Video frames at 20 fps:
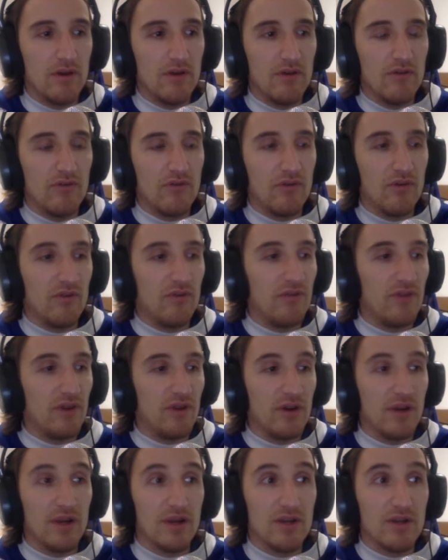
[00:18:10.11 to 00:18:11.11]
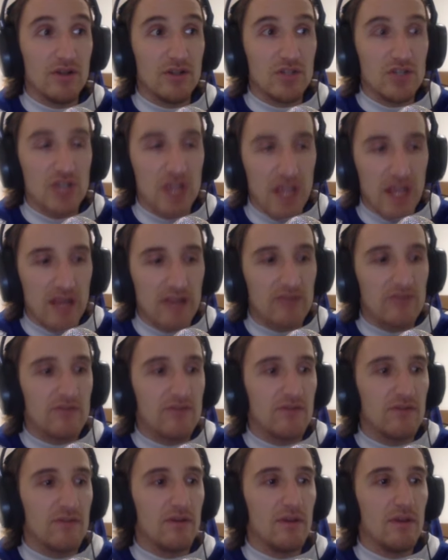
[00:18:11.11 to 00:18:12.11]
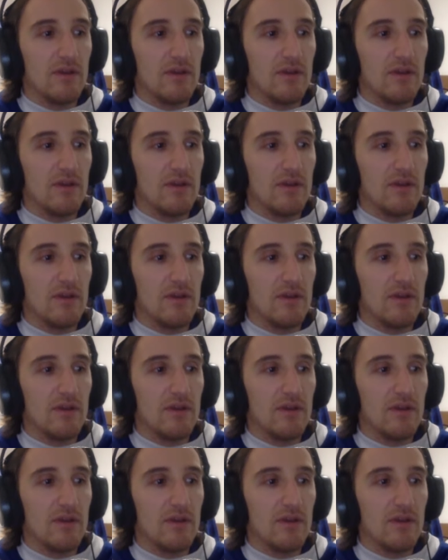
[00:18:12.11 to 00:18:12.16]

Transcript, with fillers: for a very good chance.